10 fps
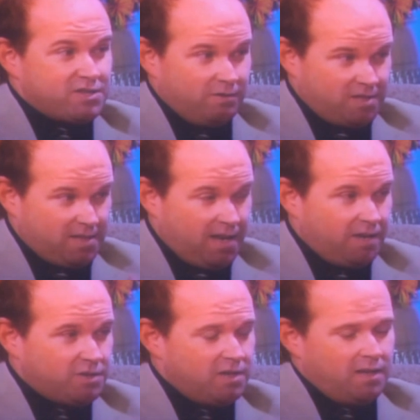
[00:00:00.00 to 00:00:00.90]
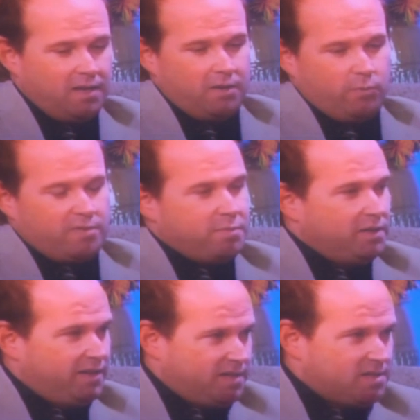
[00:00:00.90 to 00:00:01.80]
the national stage, with
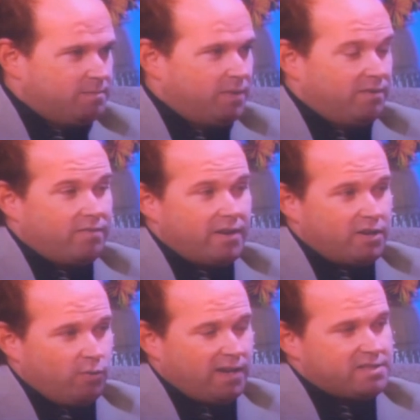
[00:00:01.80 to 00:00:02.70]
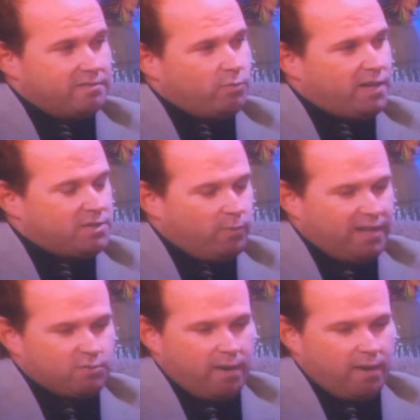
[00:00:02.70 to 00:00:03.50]
police being very aggressive, trying to